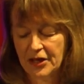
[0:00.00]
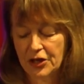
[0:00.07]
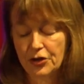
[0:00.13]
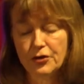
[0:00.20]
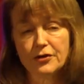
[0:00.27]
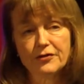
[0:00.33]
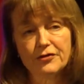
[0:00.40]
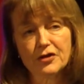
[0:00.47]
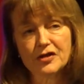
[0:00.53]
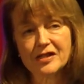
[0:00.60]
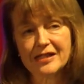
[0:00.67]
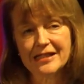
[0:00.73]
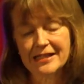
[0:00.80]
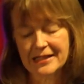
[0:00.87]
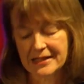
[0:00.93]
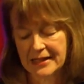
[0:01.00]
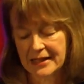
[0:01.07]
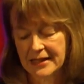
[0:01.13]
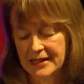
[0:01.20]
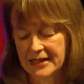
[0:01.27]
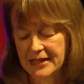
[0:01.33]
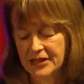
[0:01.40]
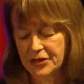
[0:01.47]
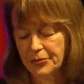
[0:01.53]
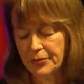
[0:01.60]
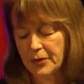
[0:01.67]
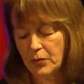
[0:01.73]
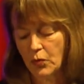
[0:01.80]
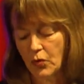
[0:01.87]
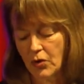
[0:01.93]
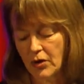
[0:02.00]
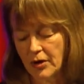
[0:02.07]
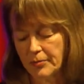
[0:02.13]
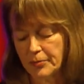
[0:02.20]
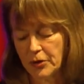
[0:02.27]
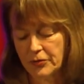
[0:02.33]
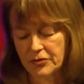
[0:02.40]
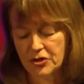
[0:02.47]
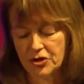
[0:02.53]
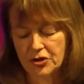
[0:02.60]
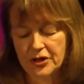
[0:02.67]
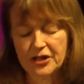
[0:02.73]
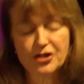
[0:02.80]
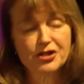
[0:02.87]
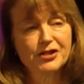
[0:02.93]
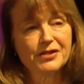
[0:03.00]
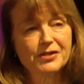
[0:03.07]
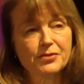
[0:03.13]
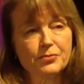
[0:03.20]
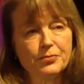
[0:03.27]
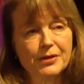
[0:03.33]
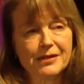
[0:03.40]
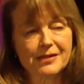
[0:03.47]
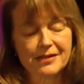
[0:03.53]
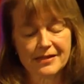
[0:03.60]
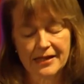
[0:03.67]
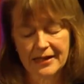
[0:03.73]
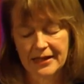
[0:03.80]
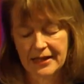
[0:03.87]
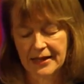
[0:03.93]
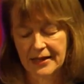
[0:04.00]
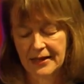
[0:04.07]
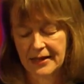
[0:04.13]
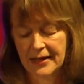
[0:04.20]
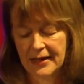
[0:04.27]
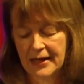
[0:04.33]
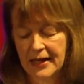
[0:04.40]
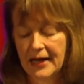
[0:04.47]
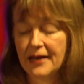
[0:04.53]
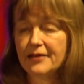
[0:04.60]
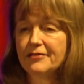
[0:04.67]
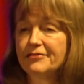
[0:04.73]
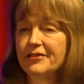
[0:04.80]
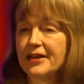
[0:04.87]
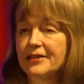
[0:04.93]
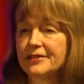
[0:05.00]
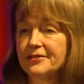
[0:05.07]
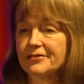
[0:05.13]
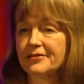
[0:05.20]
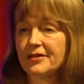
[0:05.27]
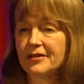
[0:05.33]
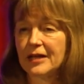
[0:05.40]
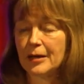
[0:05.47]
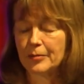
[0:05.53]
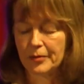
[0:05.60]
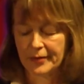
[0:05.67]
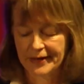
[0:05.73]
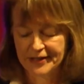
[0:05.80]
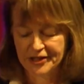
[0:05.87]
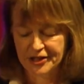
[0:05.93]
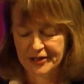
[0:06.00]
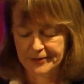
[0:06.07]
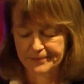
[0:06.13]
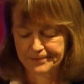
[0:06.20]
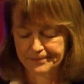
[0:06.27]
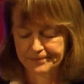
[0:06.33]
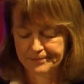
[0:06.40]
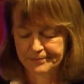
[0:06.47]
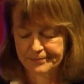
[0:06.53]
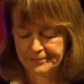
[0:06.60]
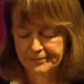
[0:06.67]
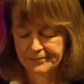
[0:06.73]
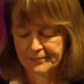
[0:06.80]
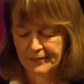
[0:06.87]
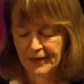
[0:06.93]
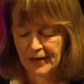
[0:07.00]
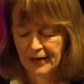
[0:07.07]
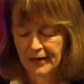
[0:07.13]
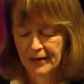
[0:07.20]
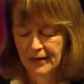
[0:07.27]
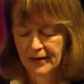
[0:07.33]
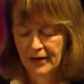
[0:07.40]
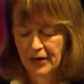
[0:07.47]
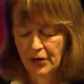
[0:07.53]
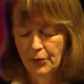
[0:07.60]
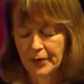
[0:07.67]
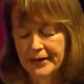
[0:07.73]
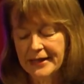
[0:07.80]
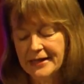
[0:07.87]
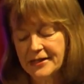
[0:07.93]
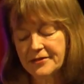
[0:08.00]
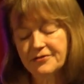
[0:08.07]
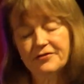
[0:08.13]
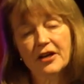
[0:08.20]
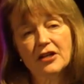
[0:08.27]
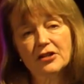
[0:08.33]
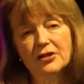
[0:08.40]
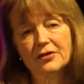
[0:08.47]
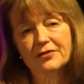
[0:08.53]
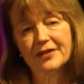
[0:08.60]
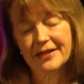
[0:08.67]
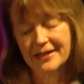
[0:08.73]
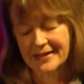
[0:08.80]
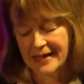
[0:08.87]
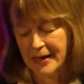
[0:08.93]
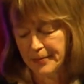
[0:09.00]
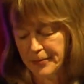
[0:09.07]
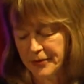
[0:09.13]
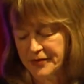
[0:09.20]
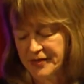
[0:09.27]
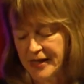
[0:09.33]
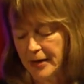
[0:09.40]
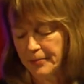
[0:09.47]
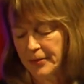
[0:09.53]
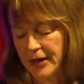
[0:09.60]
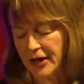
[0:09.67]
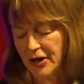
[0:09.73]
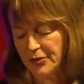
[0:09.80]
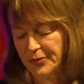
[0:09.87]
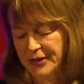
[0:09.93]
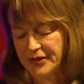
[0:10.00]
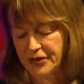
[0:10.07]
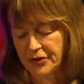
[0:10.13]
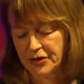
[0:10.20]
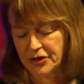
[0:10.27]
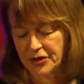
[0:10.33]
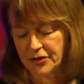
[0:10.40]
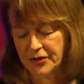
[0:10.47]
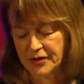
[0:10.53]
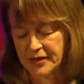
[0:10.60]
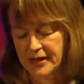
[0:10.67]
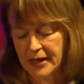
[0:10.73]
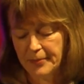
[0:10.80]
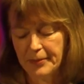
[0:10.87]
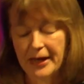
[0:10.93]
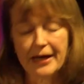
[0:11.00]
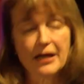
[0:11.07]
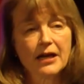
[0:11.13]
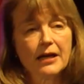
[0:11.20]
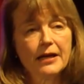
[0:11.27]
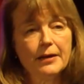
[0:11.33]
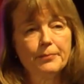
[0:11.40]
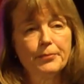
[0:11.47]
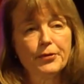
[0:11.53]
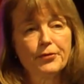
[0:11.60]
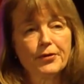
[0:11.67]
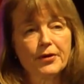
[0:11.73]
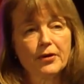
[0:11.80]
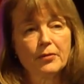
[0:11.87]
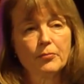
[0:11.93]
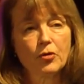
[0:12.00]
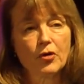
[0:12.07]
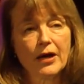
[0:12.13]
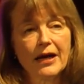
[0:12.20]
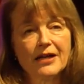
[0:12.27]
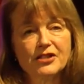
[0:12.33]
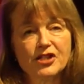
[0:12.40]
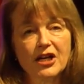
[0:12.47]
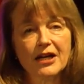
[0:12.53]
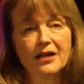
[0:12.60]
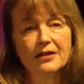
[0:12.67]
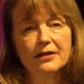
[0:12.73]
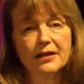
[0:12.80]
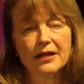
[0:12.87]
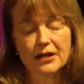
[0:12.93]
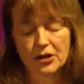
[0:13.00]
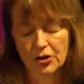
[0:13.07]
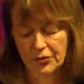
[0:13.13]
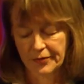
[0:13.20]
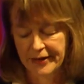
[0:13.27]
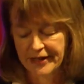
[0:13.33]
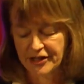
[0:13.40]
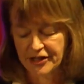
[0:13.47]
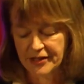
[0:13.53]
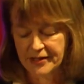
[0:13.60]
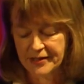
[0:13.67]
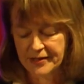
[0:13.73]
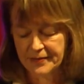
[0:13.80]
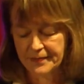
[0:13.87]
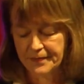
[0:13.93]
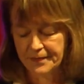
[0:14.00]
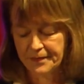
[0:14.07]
Universities need to reward both judicious risk-taking and effective collaboration. We need to follow the example set by our researchers and make Imperial more agile and courageous.